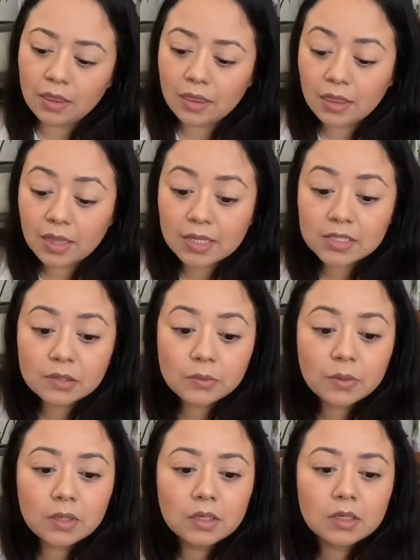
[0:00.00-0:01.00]
This
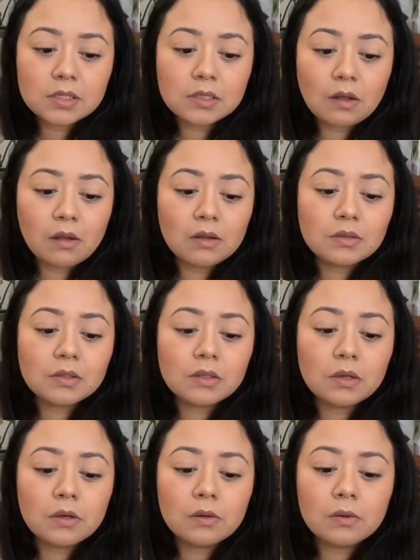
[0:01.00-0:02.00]
one is
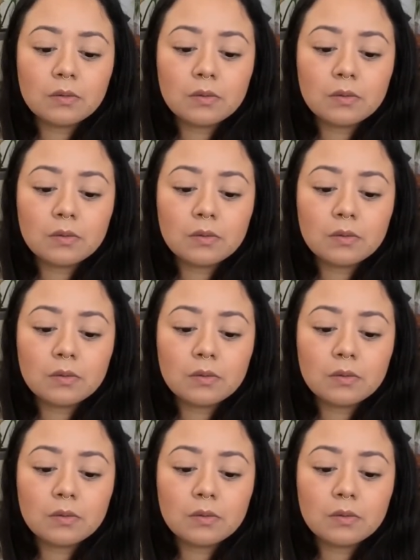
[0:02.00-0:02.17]
also